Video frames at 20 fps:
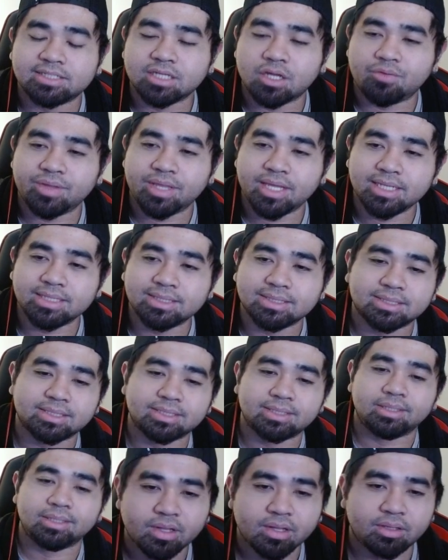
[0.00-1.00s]
with
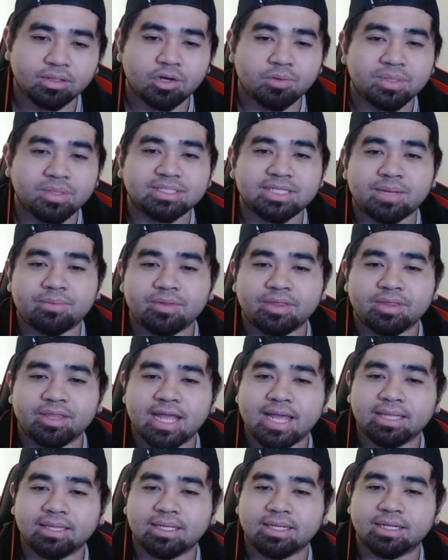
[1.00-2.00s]
this. Normal summon
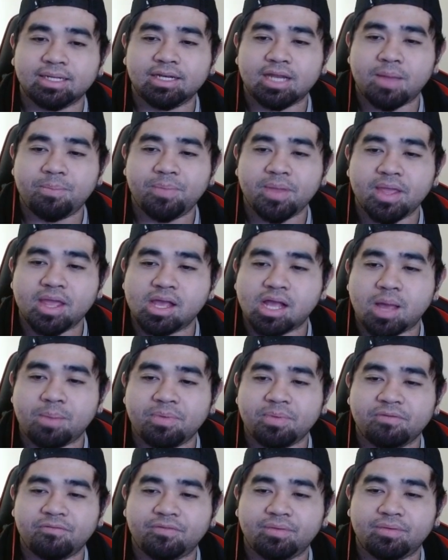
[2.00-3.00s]
that, dumping a copy of